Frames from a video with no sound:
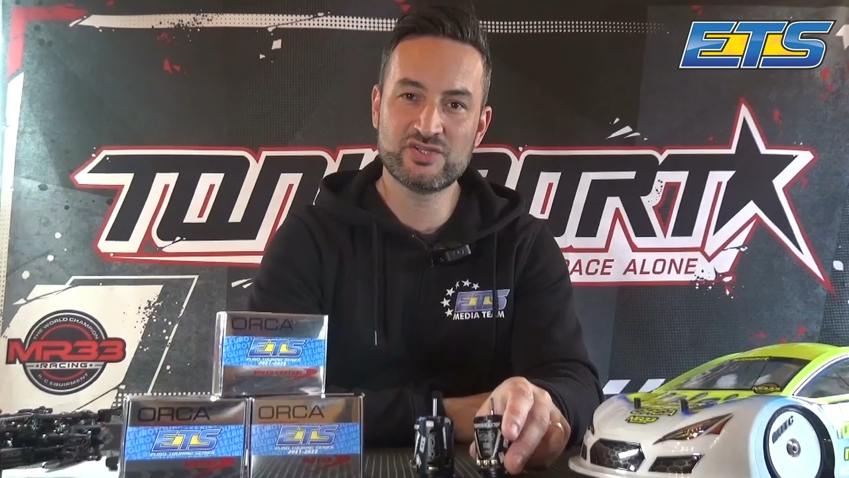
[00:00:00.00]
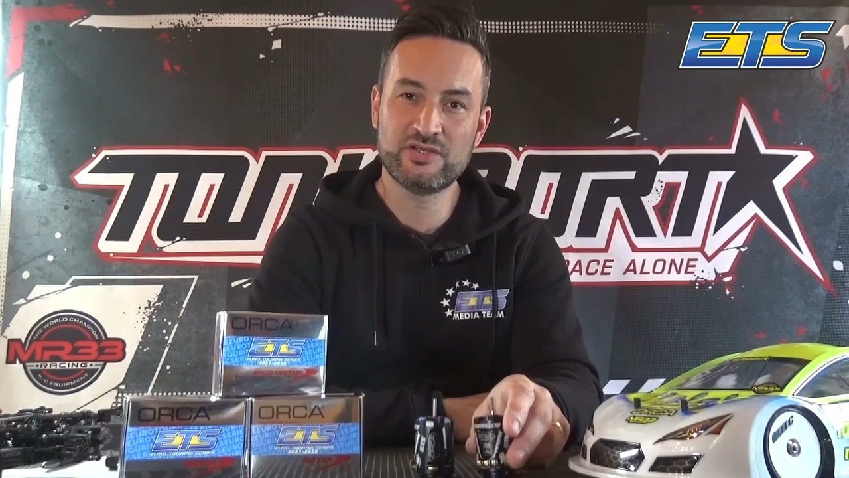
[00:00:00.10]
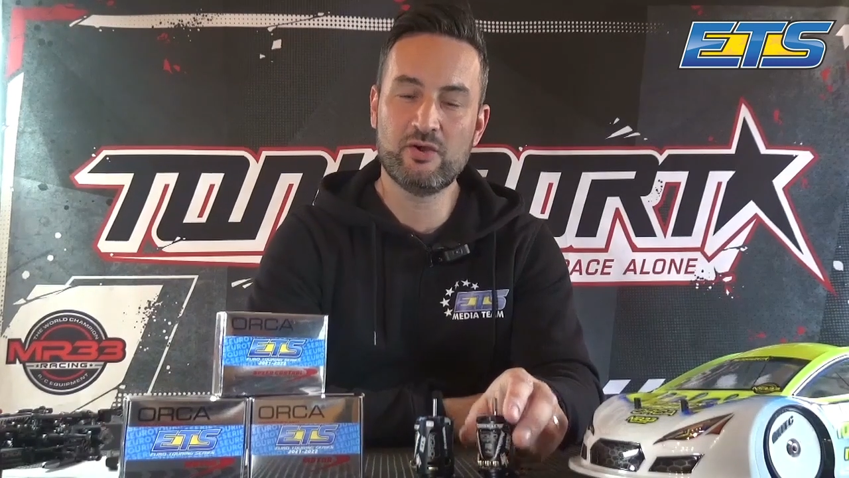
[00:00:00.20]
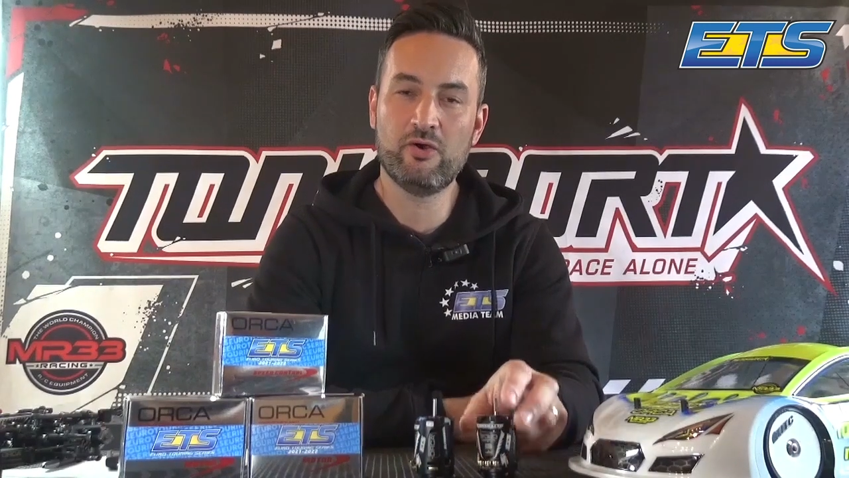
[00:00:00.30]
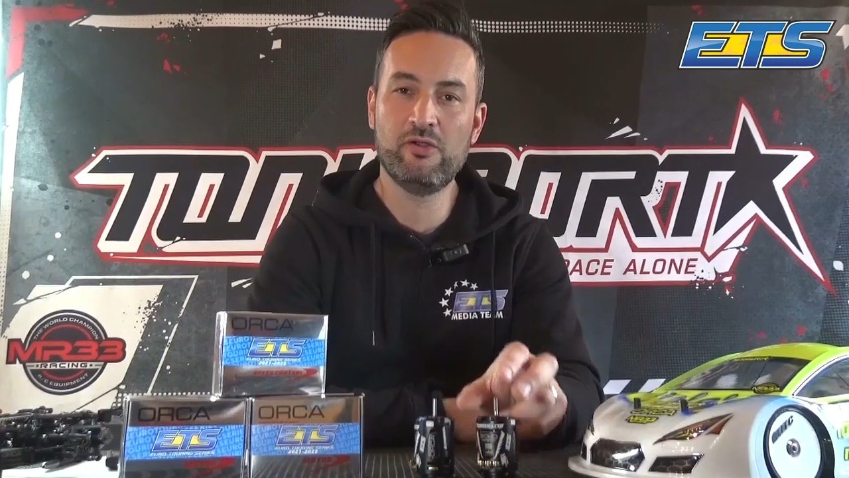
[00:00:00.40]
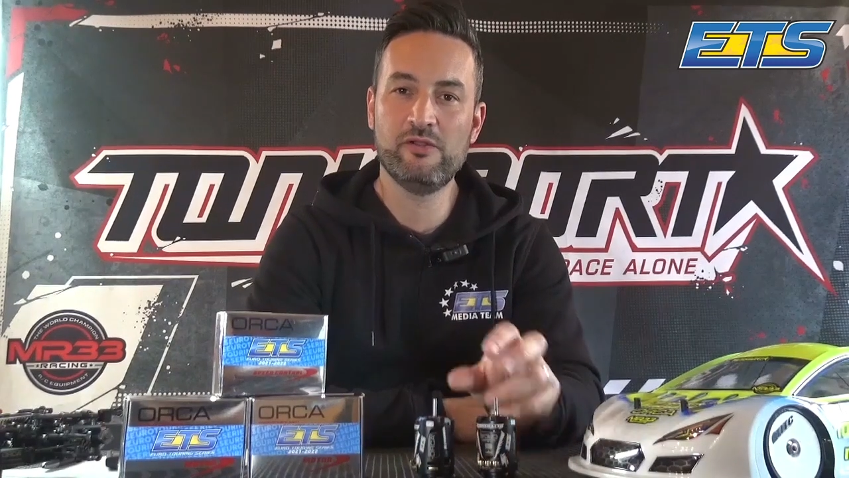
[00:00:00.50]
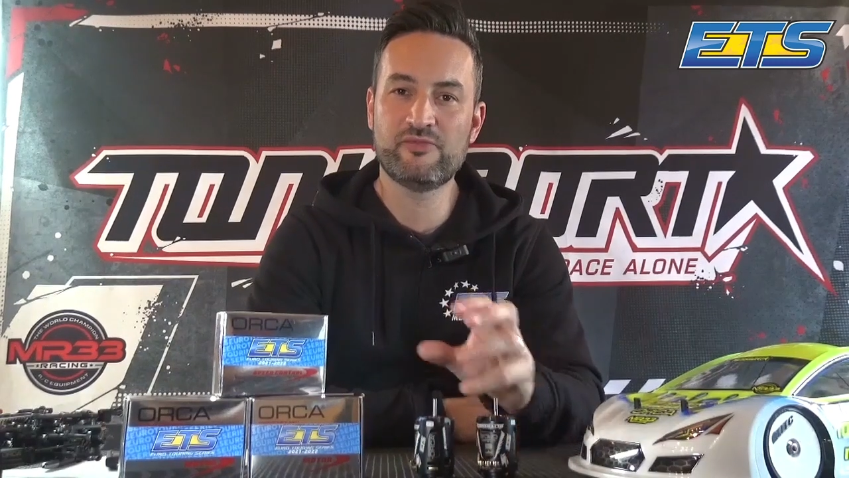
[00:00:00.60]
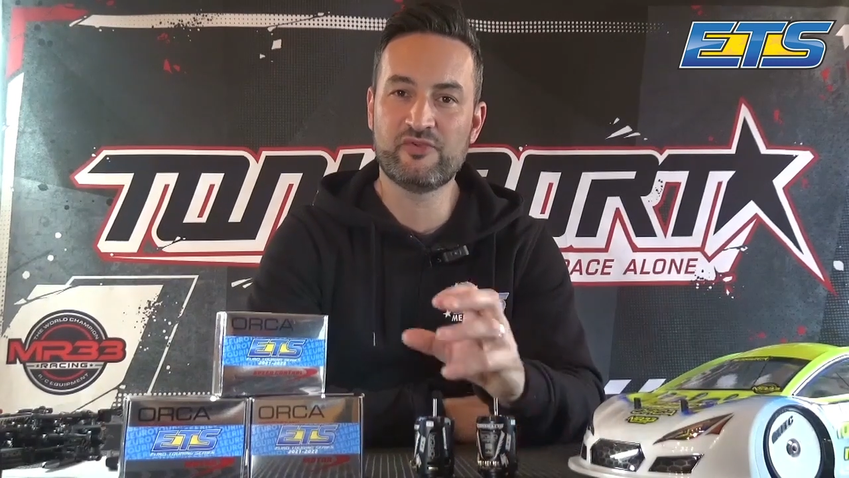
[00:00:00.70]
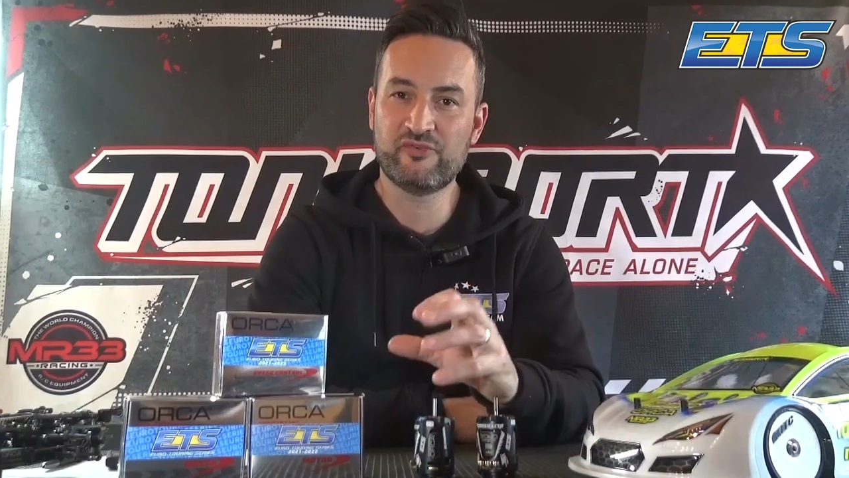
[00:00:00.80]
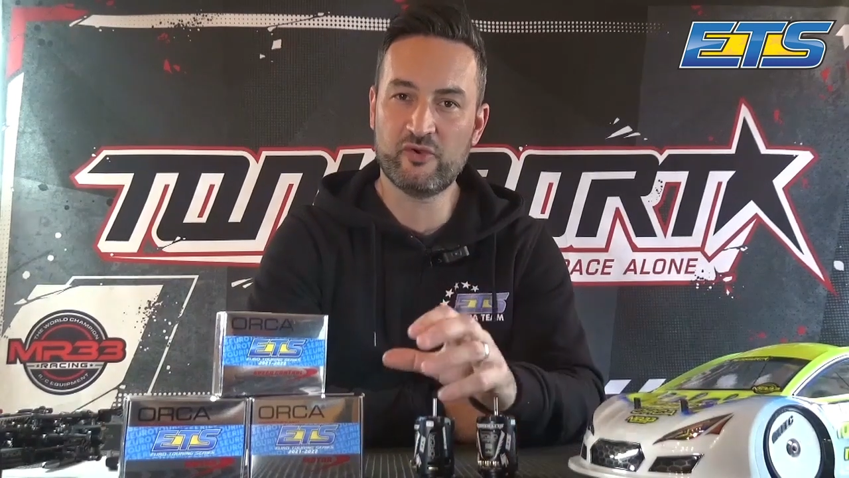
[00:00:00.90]
in all
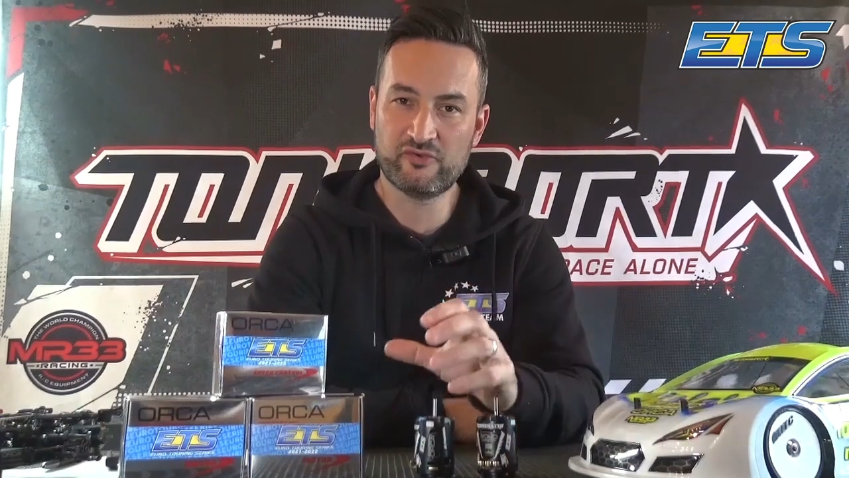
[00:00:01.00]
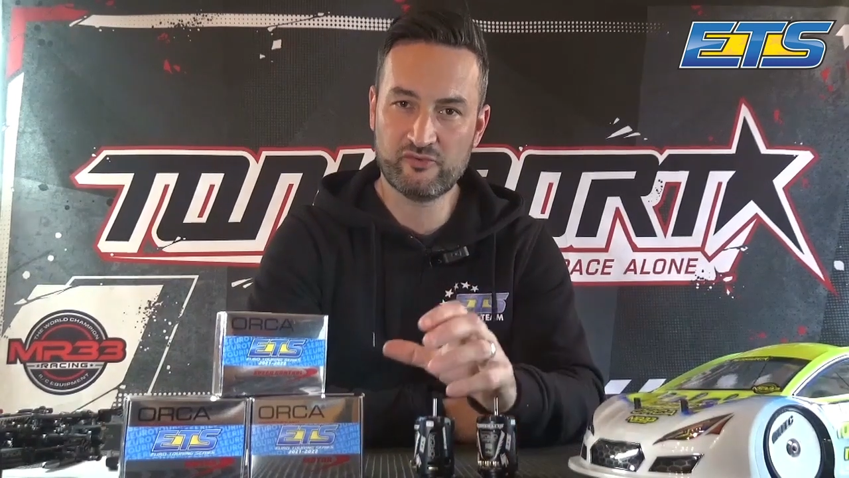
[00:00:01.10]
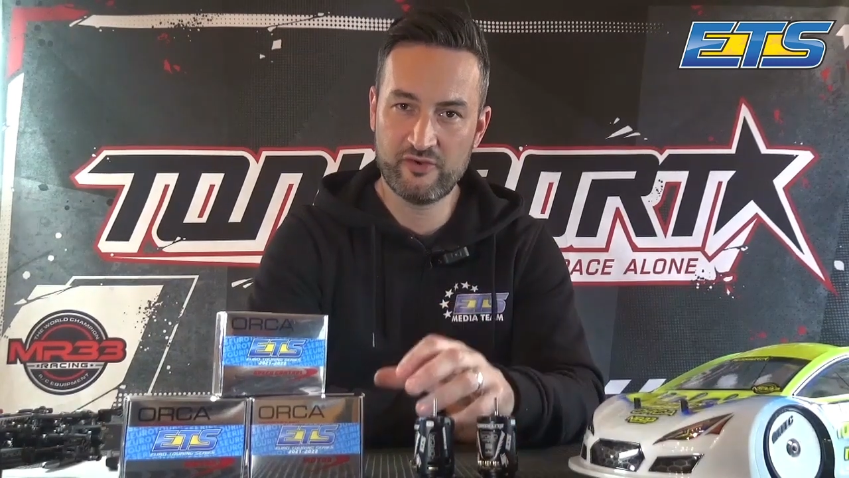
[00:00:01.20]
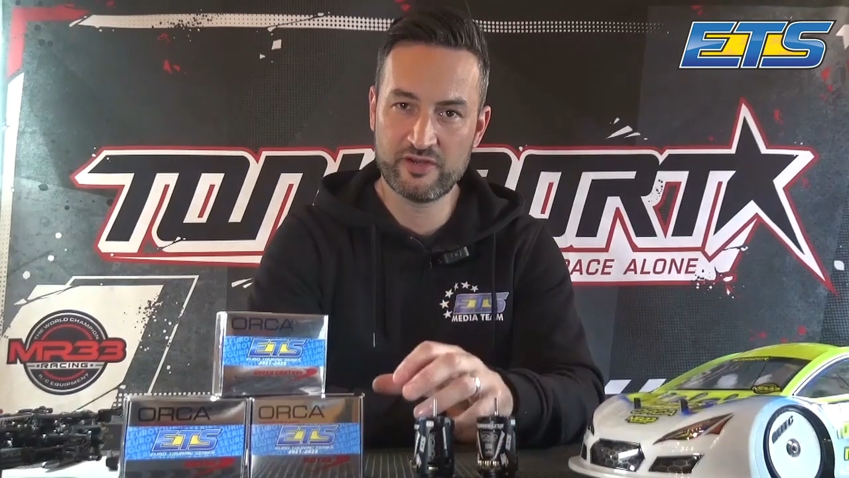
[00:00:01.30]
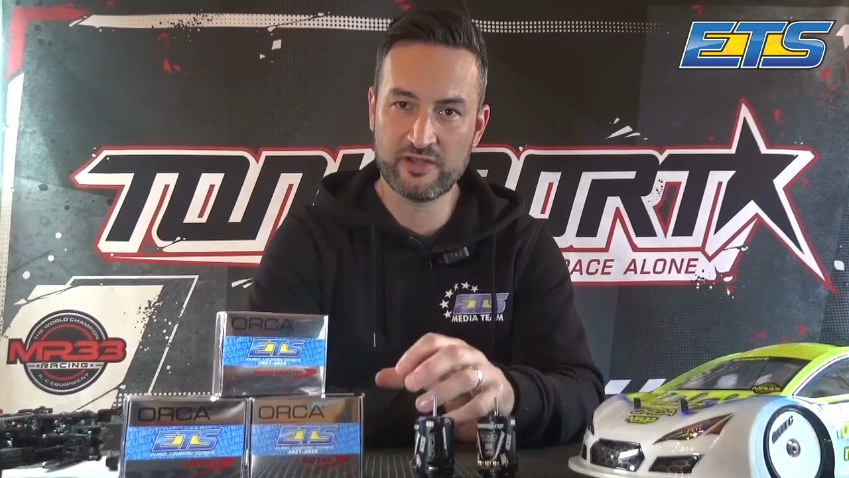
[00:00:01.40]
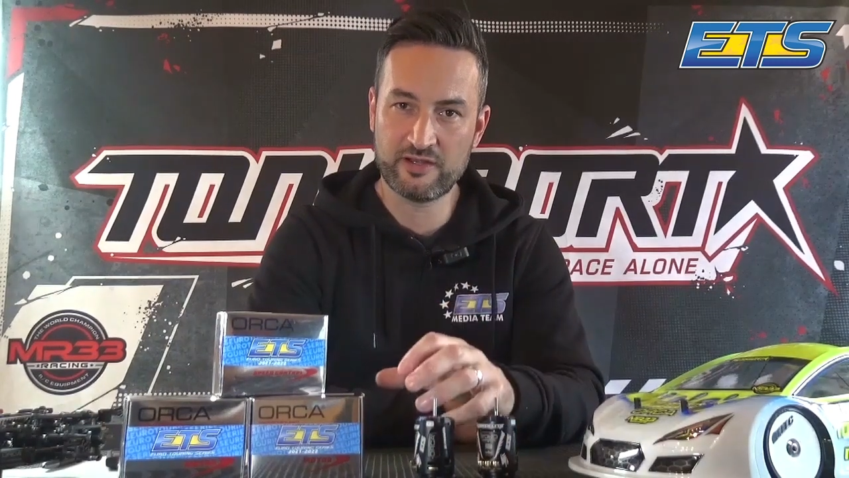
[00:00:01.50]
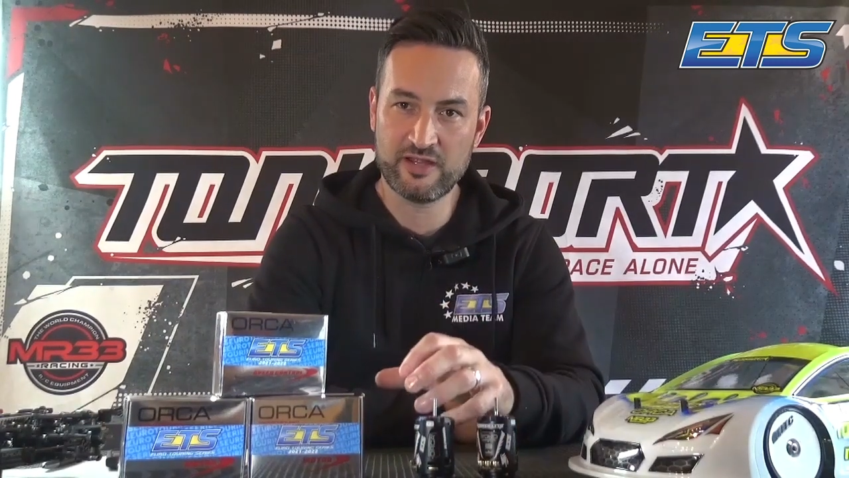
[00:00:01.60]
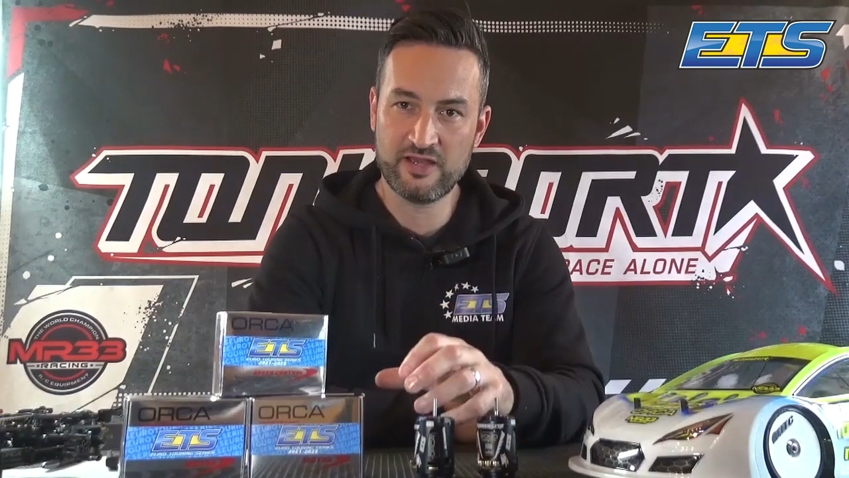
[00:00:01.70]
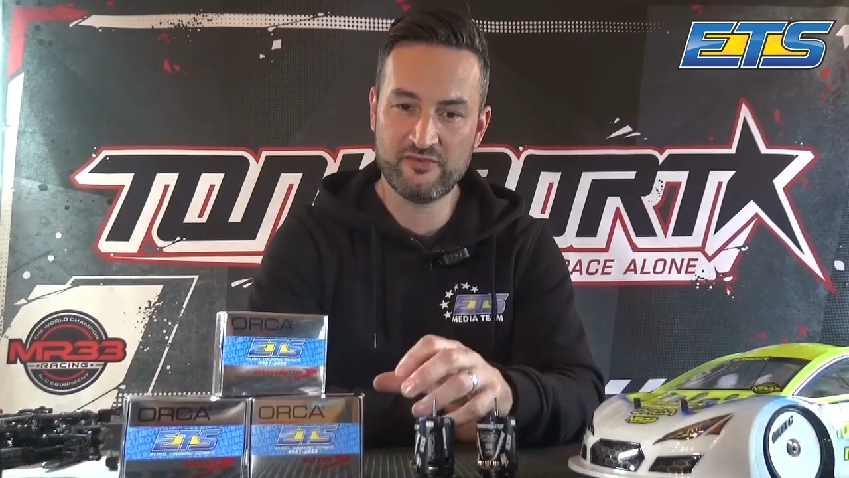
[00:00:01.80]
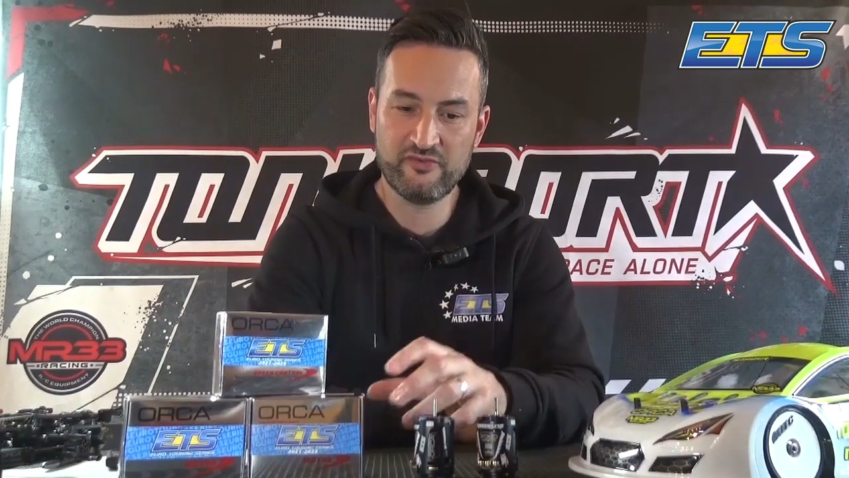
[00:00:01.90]
the stock touring car
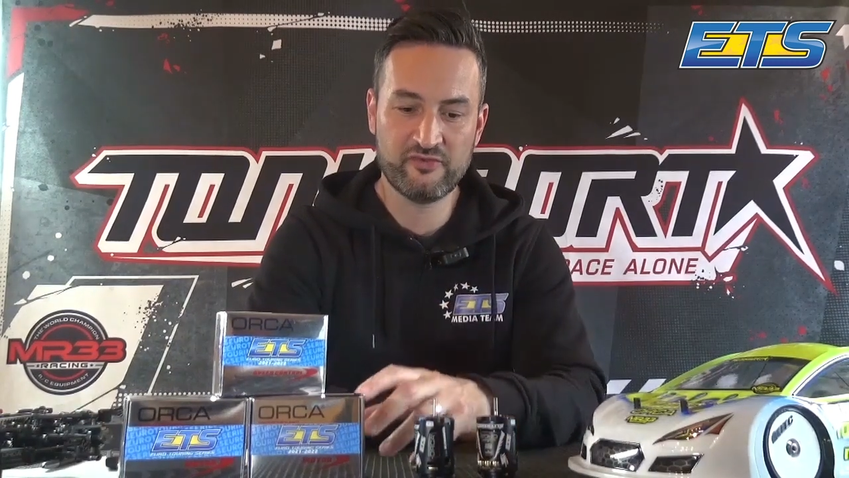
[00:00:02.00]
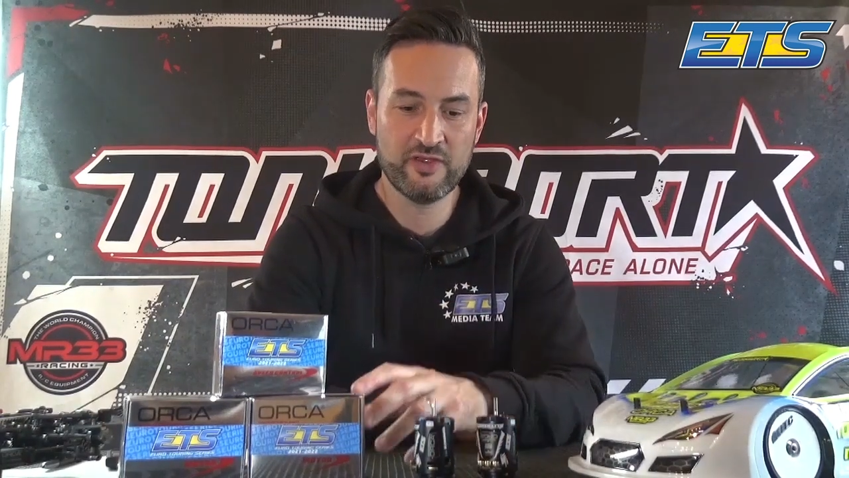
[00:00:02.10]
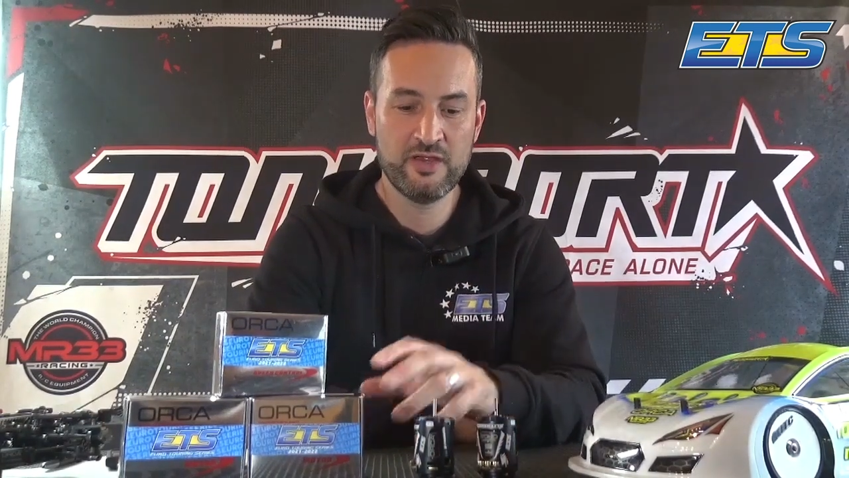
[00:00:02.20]
classes